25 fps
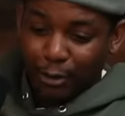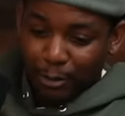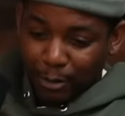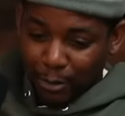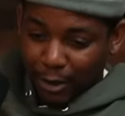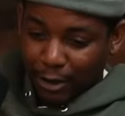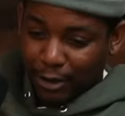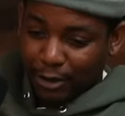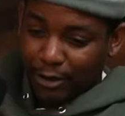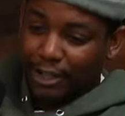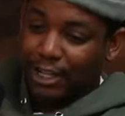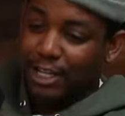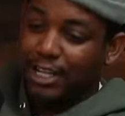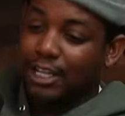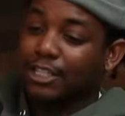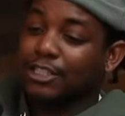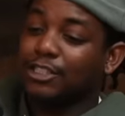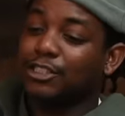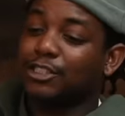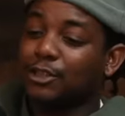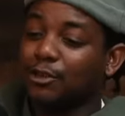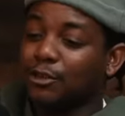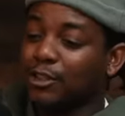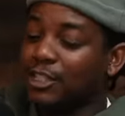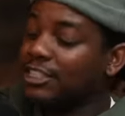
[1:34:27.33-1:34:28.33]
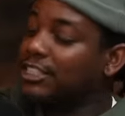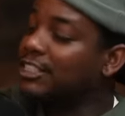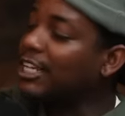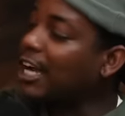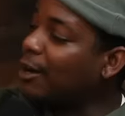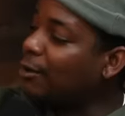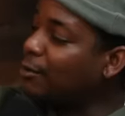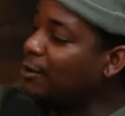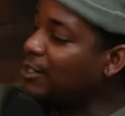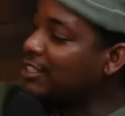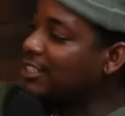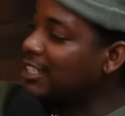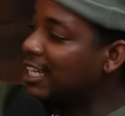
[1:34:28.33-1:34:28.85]
phone, bro.
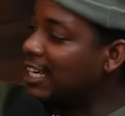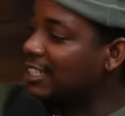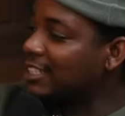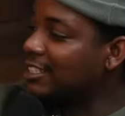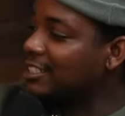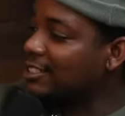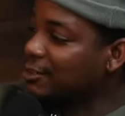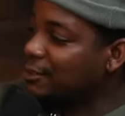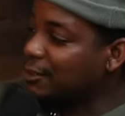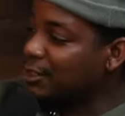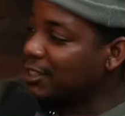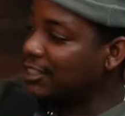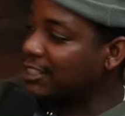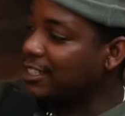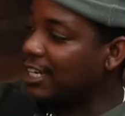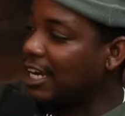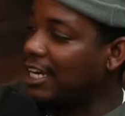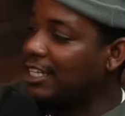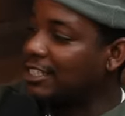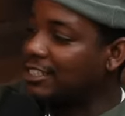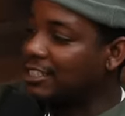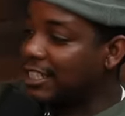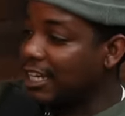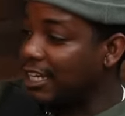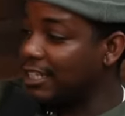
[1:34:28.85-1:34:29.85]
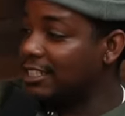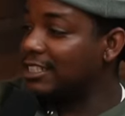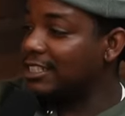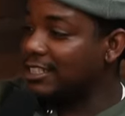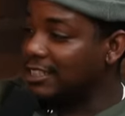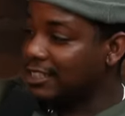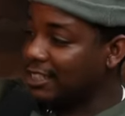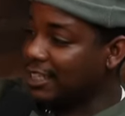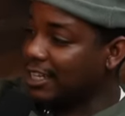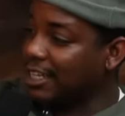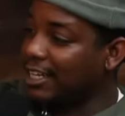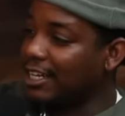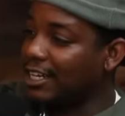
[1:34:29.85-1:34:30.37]
Screenshot what she had the screenshot, oh sent my.
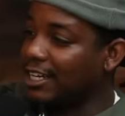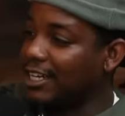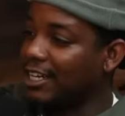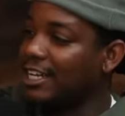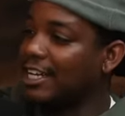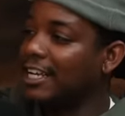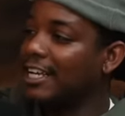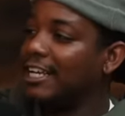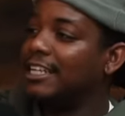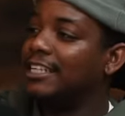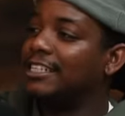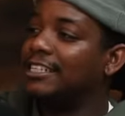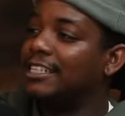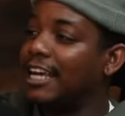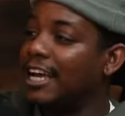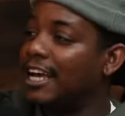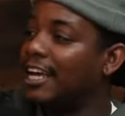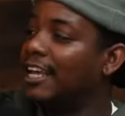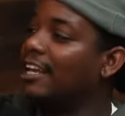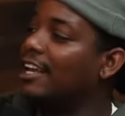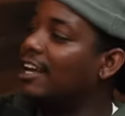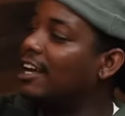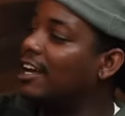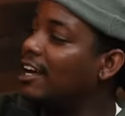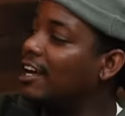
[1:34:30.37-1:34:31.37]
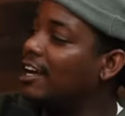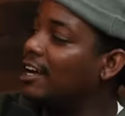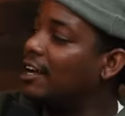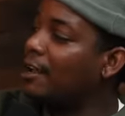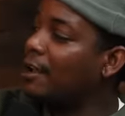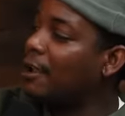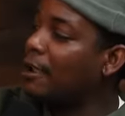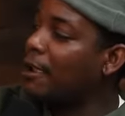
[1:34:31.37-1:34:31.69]
it to her. Oh. Then, what she